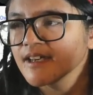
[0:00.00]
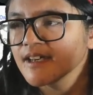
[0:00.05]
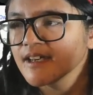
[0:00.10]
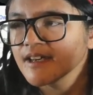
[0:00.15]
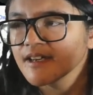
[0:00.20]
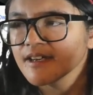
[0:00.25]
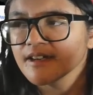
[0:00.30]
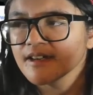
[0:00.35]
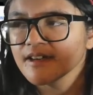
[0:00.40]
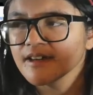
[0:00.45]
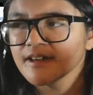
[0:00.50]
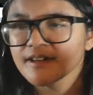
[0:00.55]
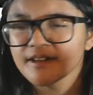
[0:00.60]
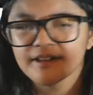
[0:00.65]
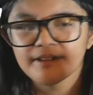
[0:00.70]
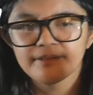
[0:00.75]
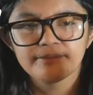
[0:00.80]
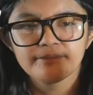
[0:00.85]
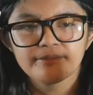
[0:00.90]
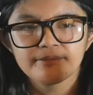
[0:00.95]

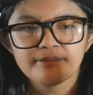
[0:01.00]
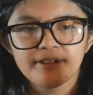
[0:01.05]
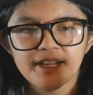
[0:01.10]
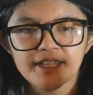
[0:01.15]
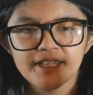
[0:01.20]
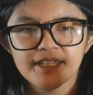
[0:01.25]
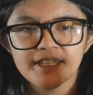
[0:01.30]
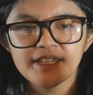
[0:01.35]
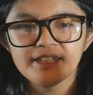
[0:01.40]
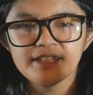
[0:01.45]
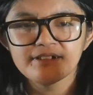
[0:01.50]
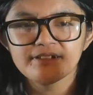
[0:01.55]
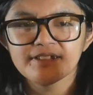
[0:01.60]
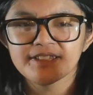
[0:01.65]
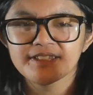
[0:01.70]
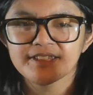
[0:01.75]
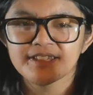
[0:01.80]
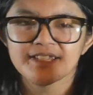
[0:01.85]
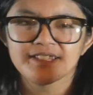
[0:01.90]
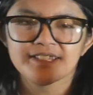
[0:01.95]
Right here it says
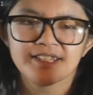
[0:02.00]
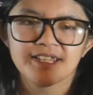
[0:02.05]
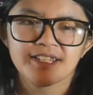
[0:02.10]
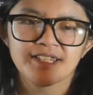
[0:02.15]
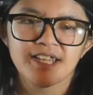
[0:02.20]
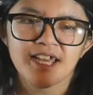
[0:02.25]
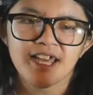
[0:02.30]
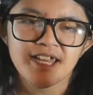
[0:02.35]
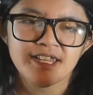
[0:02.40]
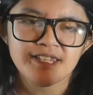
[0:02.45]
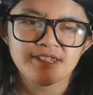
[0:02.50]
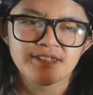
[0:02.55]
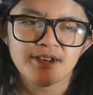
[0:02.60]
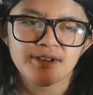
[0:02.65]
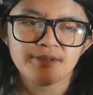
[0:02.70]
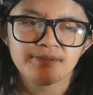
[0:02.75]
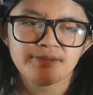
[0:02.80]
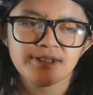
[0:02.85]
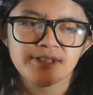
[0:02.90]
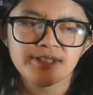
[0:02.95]
enhance
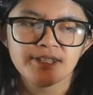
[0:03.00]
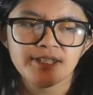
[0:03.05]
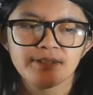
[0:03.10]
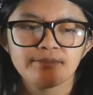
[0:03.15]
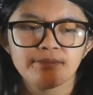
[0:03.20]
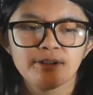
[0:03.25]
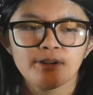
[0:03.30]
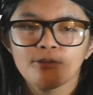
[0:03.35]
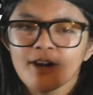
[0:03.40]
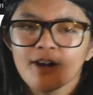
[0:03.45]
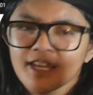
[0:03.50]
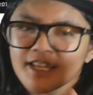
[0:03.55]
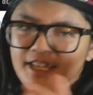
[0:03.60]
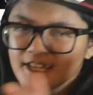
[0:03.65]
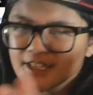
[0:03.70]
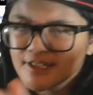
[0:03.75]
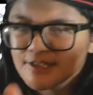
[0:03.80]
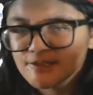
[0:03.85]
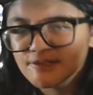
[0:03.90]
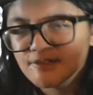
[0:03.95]
self-healing, but why can't you
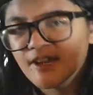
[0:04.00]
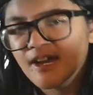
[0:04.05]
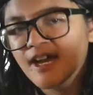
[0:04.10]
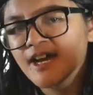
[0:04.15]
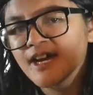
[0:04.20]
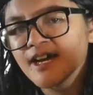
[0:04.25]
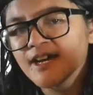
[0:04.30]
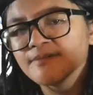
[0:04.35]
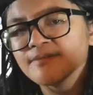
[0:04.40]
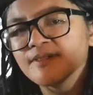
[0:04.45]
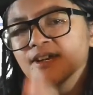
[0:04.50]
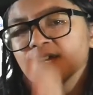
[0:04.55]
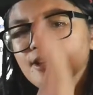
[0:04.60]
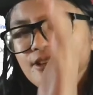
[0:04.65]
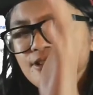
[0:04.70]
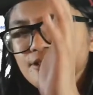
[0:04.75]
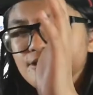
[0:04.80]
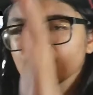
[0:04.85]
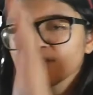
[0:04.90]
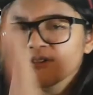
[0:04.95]
have your
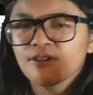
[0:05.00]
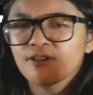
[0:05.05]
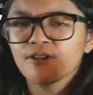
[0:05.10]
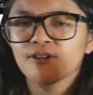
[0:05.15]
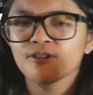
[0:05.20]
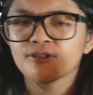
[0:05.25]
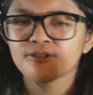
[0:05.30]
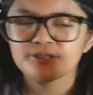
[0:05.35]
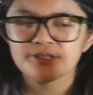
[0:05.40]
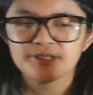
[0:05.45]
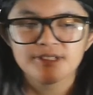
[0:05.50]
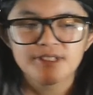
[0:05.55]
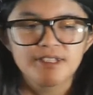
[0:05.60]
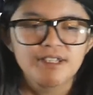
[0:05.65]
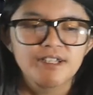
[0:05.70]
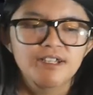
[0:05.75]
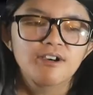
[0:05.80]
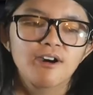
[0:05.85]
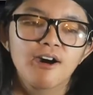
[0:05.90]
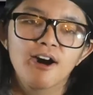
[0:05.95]
own
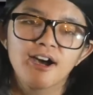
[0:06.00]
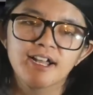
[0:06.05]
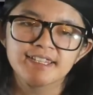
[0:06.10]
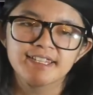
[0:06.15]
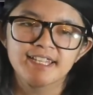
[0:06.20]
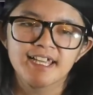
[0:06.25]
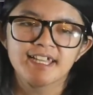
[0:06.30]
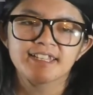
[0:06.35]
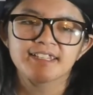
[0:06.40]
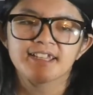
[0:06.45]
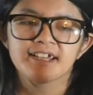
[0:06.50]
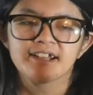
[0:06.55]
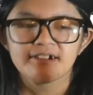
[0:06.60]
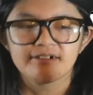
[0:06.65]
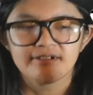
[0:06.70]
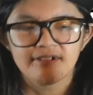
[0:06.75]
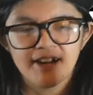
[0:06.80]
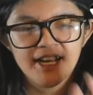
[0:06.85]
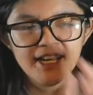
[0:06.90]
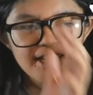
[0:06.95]
content there,
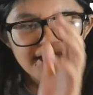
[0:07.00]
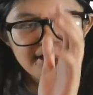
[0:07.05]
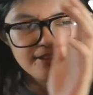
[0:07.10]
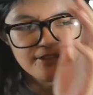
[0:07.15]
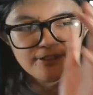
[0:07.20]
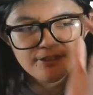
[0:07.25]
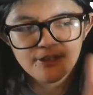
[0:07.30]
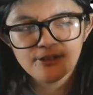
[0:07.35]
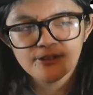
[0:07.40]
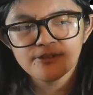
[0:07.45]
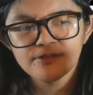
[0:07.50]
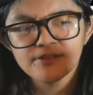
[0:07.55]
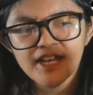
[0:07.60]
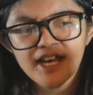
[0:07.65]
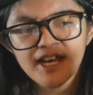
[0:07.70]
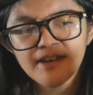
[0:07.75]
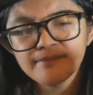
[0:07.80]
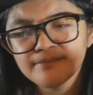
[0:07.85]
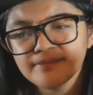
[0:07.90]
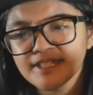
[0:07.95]
right? So that
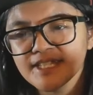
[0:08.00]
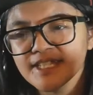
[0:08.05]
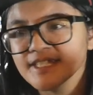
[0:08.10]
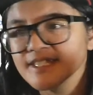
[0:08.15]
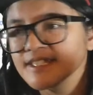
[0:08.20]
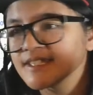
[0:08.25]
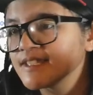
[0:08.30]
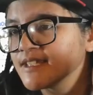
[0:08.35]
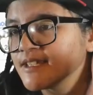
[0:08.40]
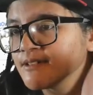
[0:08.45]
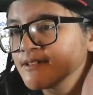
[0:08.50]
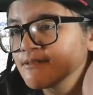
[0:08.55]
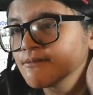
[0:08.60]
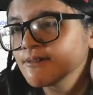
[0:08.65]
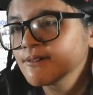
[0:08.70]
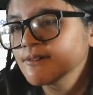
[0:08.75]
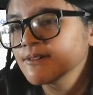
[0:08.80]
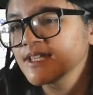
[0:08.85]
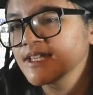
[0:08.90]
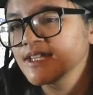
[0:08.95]
means it will
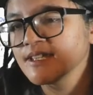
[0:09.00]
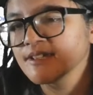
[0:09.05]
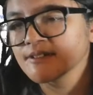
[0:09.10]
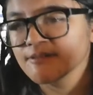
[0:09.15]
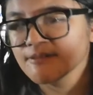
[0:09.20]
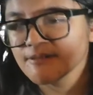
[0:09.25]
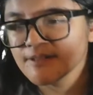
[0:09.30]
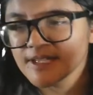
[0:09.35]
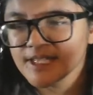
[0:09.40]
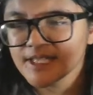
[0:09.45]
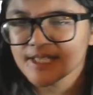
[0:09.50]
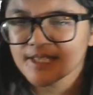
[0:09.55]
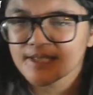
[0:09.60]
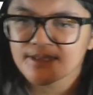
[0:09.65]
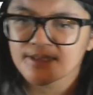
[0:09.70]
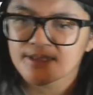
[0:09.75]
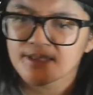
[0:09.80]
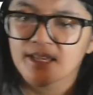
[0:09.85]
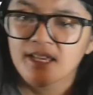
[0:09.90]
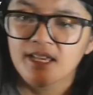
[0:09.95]
increase,
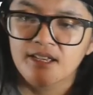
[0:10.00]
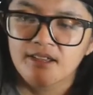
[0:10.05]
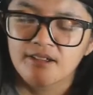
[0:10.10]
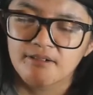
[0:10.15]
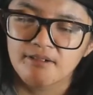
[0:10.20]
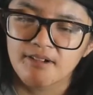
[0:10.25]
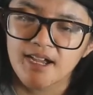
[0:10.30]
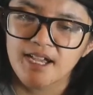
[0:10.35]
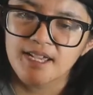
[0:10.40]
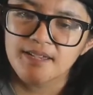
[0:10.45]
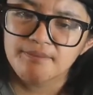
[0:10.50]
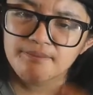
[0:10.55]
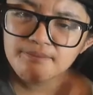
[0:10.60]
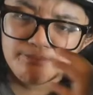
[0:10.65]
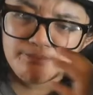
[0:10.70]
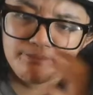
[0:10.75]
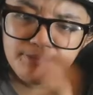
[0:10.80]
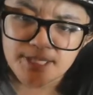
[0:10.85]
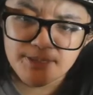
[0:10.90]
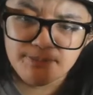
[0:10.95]
right,
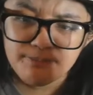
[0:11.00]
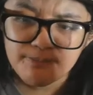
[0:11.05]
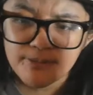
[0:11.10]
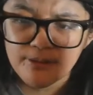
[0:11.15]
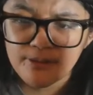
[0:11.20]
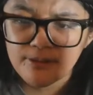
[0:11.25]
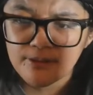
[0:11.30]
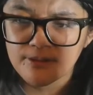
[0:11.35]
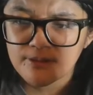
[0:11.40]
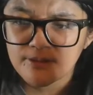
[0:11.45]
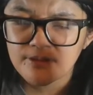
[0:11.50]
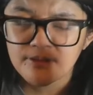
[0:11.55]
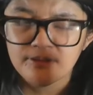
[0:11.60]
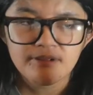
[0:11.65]
people, right?